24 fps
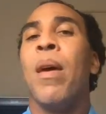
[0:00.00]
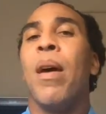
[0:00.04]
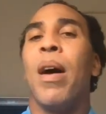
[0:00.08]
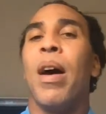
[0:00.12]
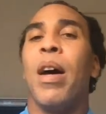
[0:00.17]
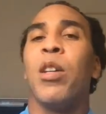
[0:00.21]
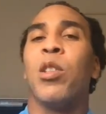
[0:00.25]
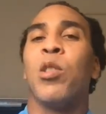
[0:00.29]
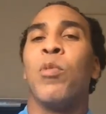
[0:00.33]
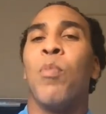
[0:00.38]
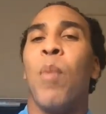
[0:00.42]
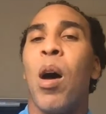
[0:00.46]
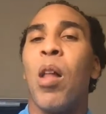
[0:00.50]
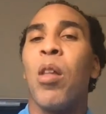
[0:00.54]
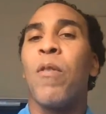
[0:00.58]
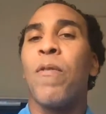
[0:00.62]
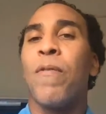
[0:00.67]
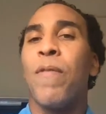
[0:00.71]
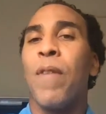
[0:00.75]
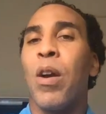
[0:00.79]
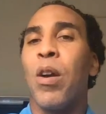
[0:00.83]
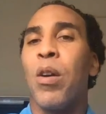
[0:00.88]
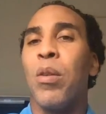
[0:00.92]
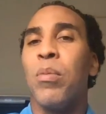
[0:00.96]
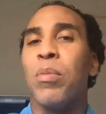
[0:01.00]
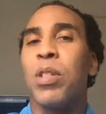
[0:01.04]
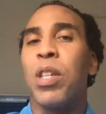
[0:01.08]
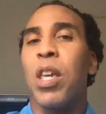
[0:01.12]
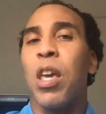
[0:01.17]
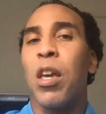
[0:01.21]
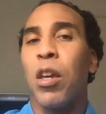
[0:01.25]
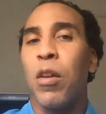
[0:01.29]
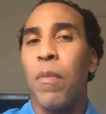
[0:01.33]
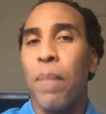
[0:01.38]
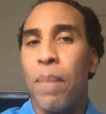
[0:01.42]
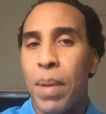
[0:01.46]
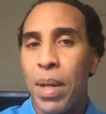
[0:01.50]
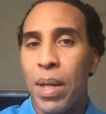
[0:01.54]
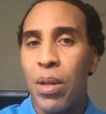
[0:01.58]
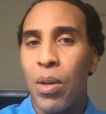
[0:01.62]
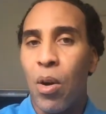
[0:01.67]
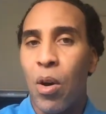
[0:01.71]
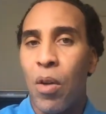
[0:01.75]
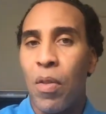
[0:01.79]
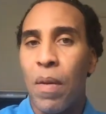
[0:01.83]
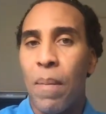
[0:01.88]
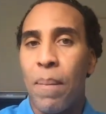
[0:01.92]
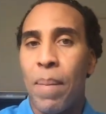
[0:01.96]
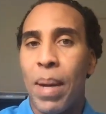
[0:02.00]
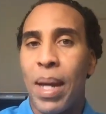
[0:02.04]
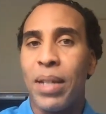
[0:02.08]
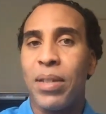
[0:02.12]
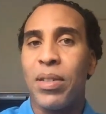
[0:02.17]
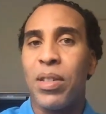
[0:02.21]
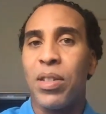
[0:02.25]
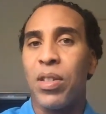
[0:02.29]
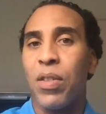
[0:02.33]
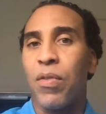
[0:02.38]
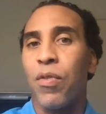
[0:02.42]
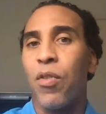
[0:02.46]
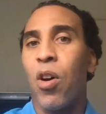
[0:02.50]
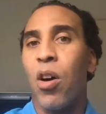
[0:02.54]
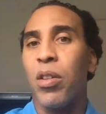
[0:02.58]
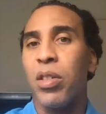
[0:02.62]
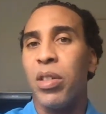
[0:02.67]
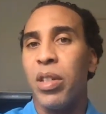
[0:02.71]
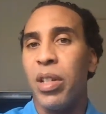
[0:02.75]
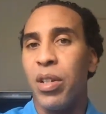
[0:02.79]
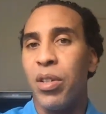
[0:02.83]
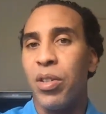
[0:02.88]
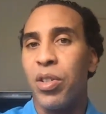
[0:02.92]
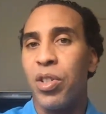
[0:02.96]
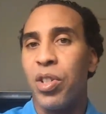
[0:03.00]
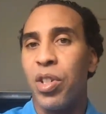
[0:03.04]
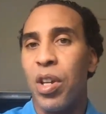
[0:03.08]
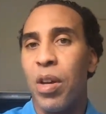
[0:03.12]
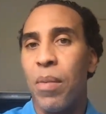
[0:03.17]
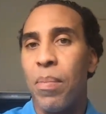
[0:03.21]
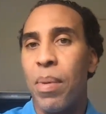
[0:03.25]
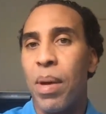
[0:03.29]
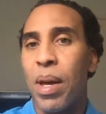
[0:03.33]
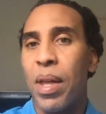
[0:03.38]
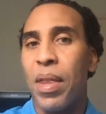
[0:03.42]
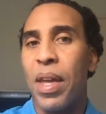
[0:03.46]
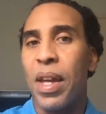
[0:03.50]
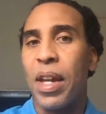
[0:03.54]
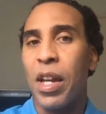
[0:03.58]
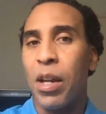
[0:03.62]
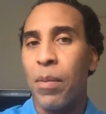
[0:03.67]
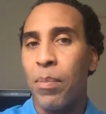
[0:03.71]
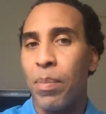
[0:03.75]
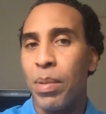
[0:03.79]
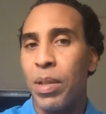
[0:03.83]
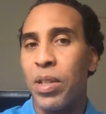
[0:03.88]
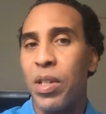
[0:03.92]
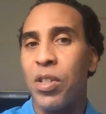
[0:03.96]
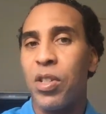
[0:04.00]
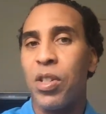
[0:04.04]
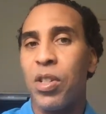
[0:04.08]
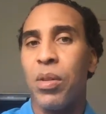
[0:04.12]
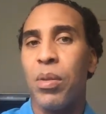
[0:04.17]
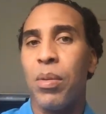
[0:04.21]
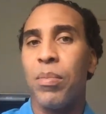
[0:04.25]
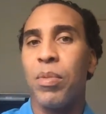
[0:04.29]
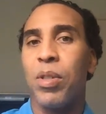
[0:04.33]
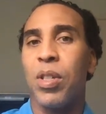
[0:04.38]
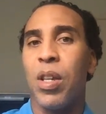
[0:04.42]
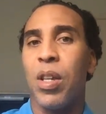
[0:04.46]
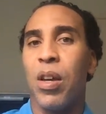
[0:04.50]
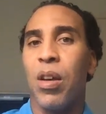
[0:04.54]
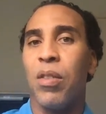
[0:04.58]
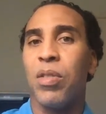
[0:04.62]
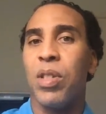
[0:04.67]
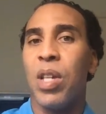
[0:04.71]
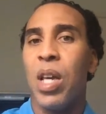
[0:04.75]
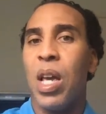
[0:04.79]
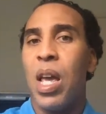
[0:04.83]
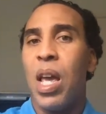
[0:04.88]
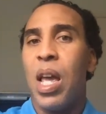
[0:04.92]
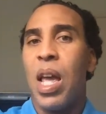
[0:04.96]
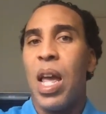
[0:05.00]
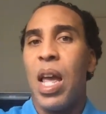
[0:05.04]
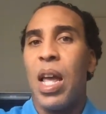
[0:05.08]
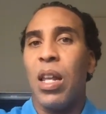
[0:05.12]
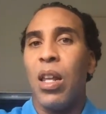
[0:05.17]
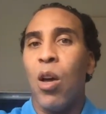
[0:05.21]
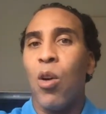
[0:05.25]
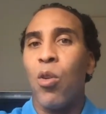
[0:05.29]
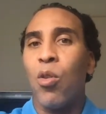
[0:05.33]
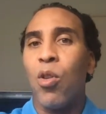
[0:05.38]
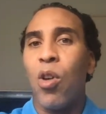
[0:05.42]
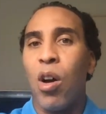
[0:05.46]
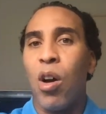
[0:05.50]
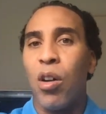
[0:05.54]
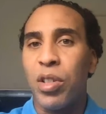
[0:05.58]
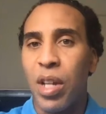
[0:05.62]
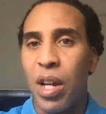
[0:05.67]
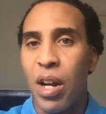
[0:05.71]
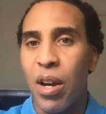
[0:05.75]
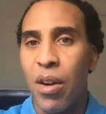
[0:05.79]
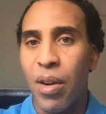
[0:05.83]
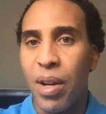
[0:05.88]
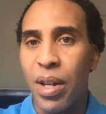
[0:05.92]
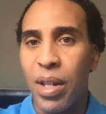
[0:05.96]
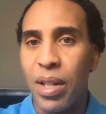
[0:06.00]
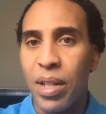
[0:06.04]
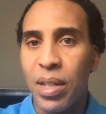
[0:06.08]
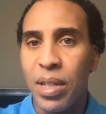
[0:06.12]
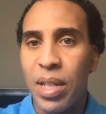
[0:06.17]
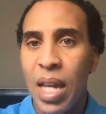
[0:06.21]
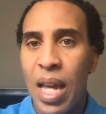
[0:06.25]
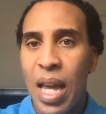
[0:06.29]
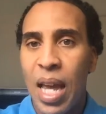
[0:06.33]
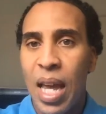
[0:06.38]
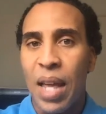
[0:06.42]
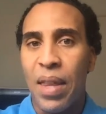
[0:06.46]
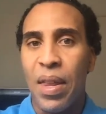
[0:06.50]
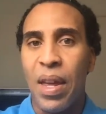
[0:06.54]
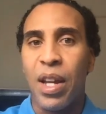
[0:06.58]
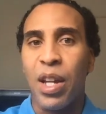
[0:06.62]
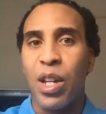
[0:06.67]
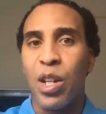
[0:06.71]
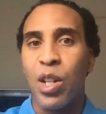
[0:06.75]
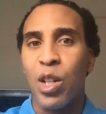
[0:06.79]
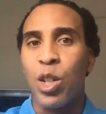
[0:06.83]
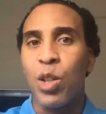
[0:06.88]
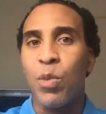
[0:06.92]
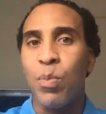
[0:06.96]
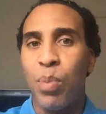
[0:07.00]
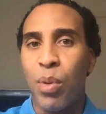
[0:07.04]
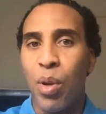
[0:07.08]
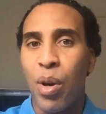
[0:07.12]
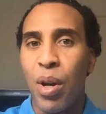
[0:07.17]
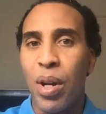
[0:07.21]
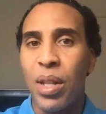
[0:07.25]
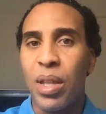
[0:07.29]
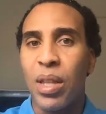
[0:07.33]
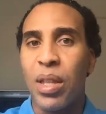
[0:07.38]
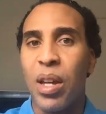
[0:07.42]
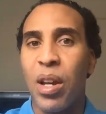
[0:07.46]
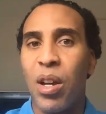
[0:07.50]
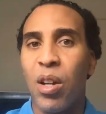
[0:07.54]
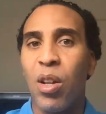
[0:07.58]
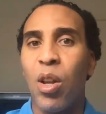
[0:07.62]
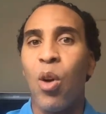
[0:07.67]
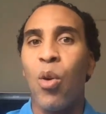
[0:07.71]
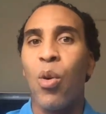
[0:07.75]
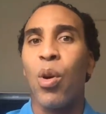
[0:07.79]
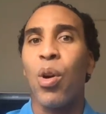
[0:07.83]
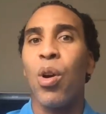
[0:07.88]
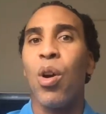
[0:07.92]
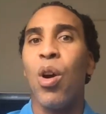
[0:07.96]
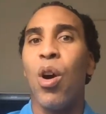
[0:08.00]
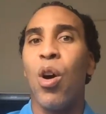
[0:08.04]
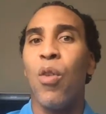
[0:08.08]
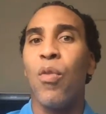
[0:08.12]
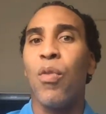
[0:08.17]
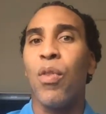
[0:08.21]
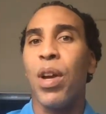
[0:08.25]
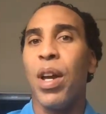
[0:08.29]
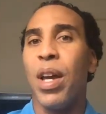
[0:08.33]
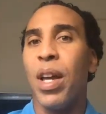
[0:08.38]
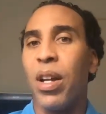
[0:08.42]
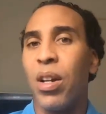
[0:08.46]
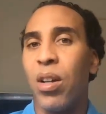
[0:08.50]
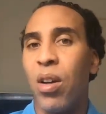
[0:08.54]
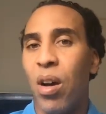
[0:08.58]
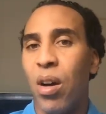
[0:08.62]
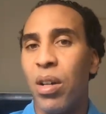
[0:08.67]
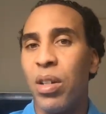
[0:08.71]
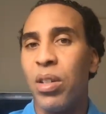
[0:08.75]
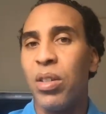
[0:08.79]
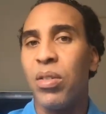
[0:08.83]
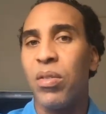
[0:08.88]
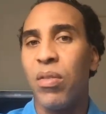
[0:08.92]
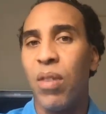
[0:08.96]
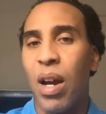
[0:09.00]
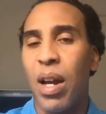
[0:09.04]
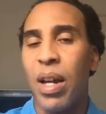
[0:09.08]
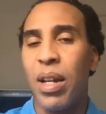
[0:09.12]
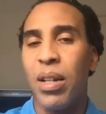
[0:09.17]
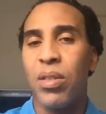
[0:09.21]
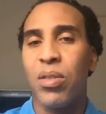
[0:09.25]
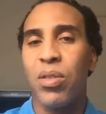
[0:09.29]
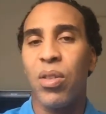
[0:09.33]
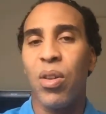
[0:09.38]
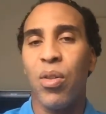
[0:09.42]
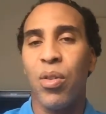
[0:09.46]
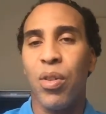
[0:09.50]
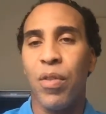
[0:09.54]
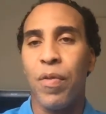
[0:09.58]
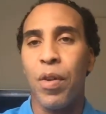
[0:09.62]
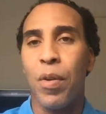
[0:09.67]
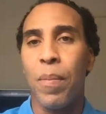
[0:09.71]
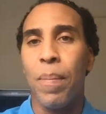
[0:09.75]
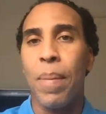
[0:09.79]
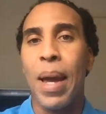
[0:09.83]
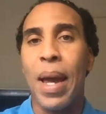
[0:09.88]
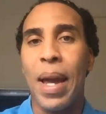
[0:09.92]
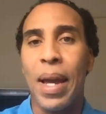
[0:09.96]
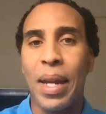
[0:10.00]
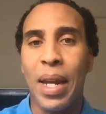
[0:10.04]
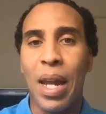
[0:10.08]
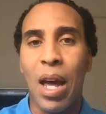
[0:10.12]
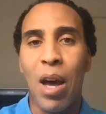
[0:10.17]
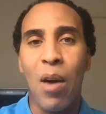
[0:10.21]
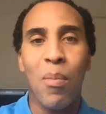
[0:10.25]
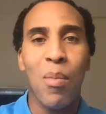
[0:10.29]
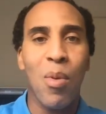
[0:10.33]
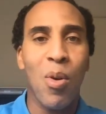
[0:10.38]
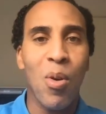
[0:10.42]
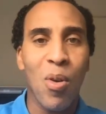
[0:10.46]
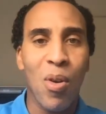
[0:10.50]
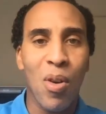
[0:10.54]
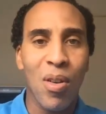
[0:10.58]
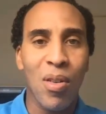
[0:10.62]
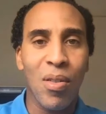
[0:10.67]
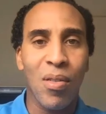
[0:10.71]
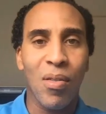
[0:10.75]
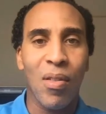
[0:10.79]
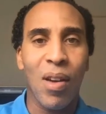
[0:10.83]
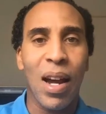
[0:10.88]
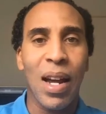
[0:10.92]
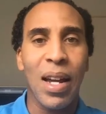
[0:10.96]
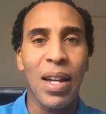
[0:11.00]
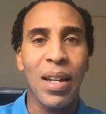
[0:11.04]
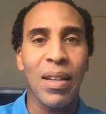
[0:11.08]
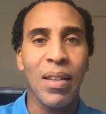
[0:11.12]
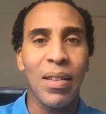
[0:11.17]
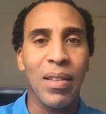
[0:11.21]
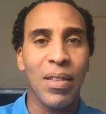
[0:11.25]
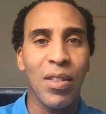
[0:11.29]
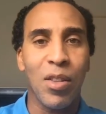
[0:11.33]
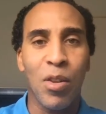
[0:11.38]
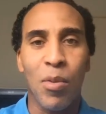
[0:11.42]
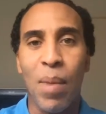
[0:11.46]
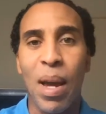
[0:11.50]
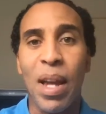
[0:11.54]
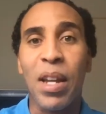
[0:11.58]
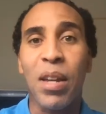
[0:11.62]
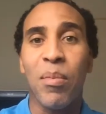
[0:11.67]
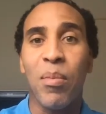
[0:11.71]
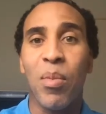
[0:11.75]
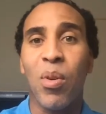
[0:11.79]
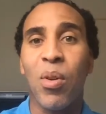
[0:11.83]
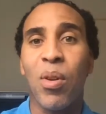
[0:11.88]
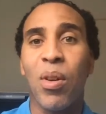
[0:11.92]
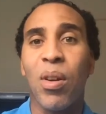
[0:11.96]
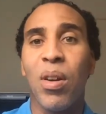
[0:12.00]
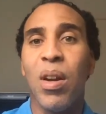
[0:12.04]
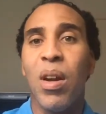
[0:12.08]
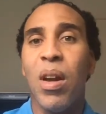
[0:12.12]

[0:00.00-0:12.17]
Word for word: Uh, smaller firms can compete on the basis of cost leadership. Uh, they can position themselves in low cost areas and they can exploit their lower overhead costs, right? So, if you're paying out more, right, you're making more.